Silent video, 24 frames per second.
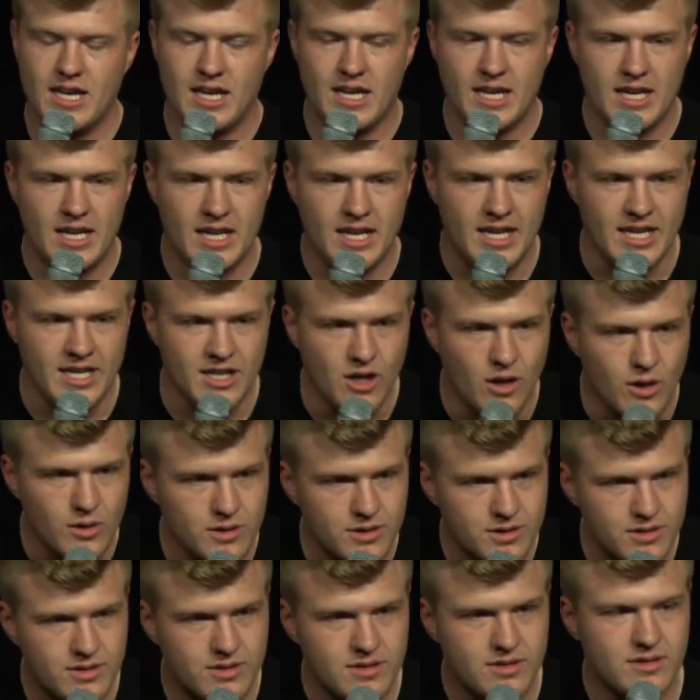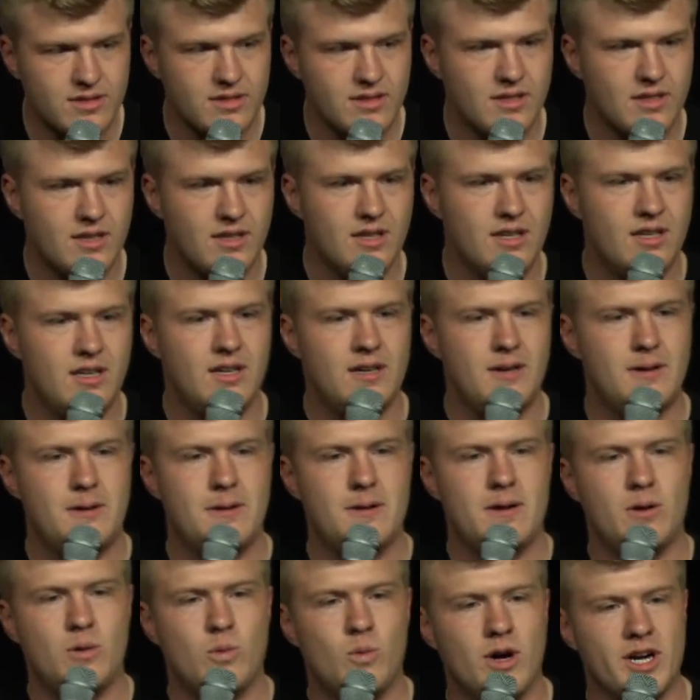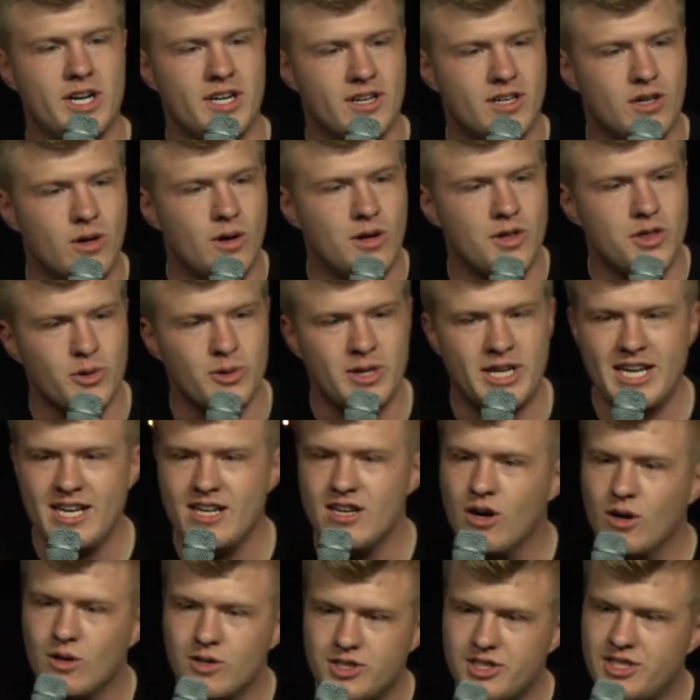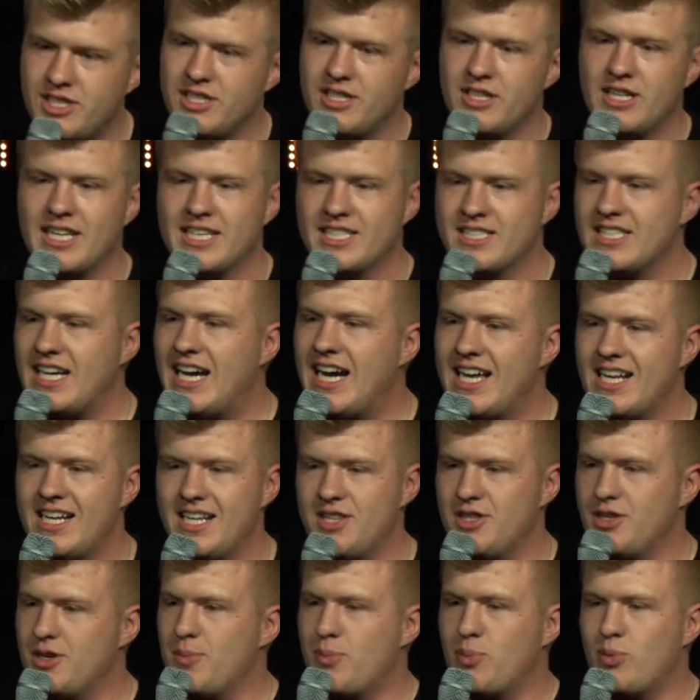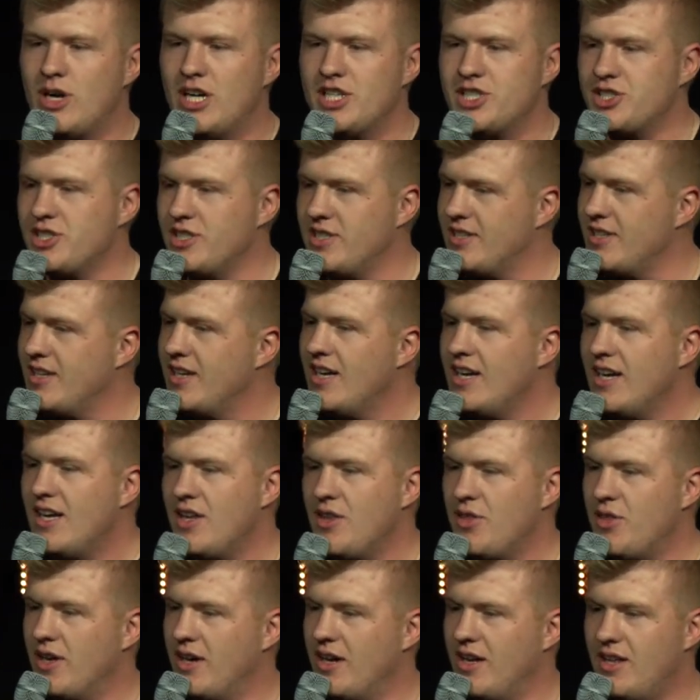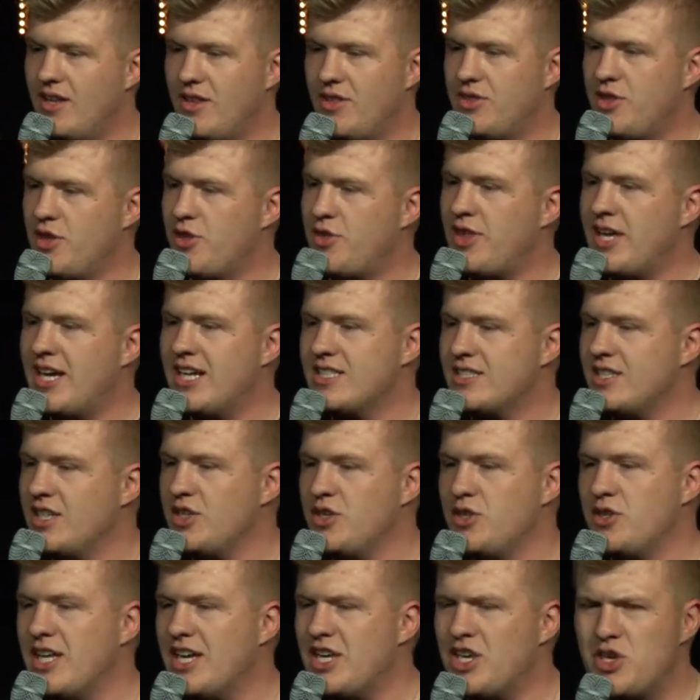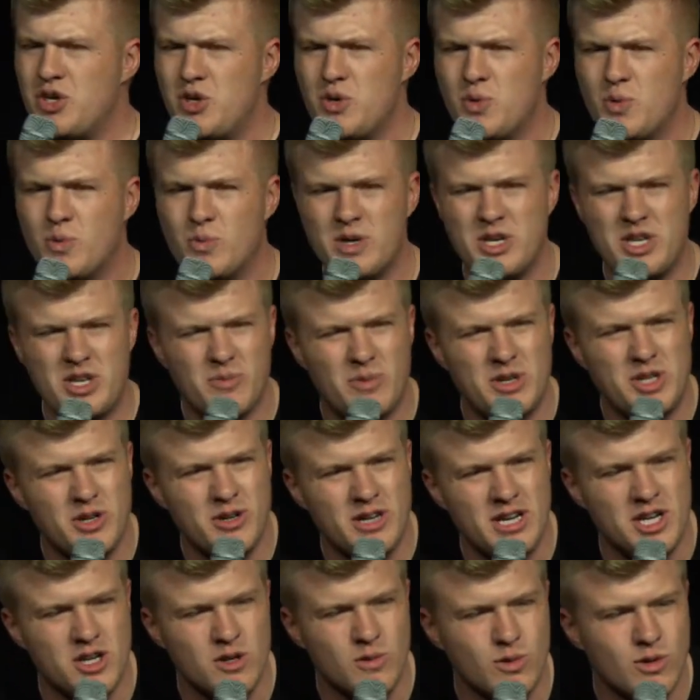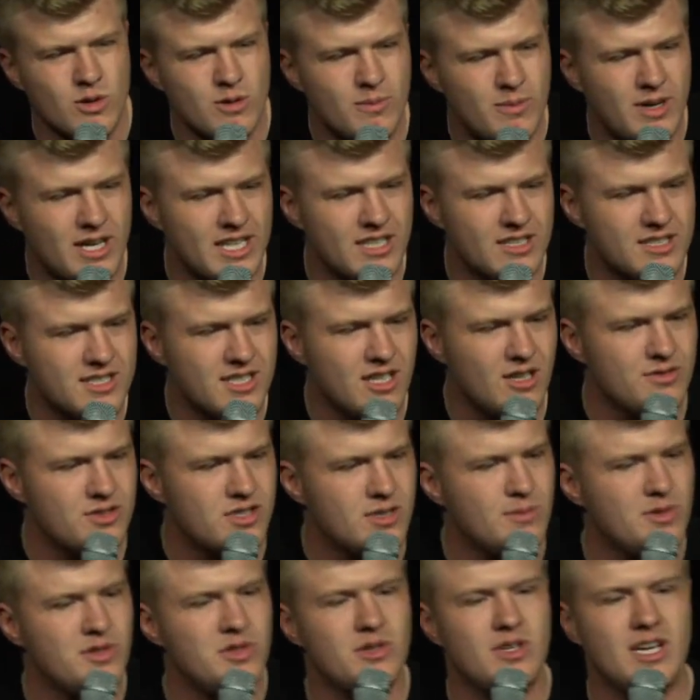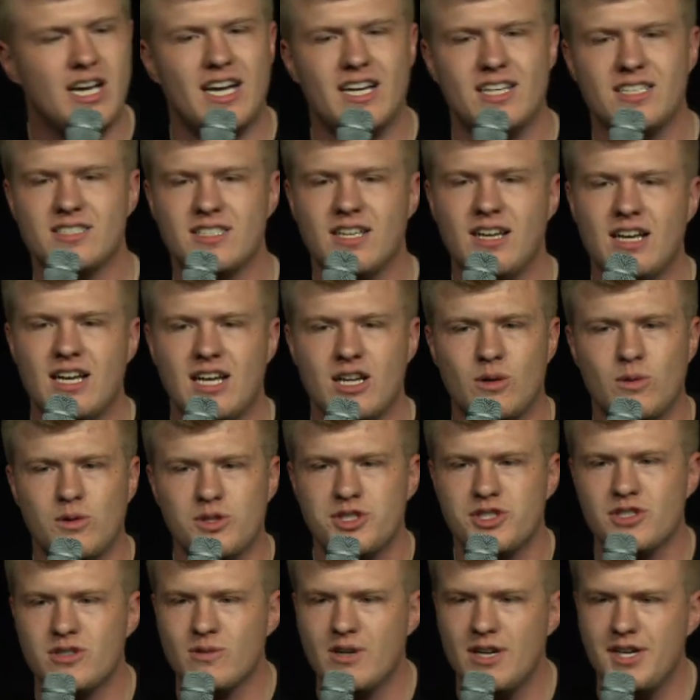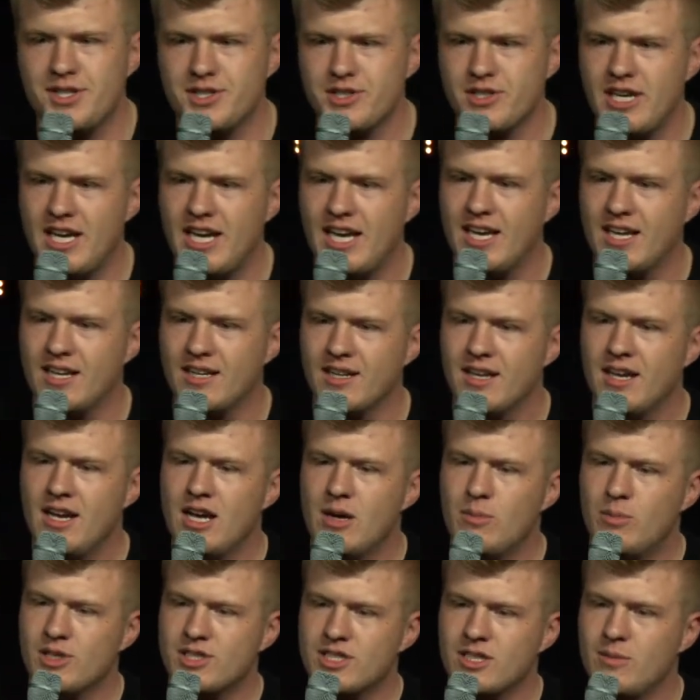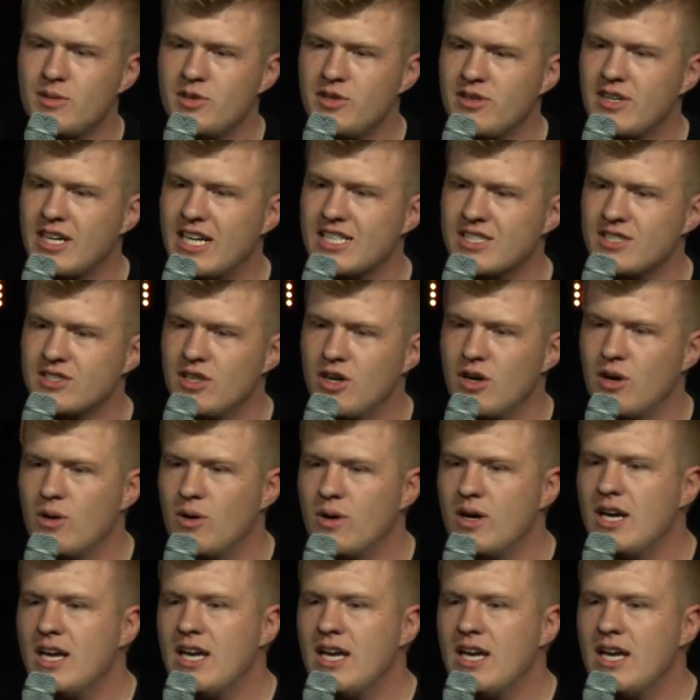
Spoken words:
He knows what you're going through. He knows the anxiety, the depression, the things that you, when you're in your room by yourself, some of you guys, I don't want you to raise your hand, but some of you guys know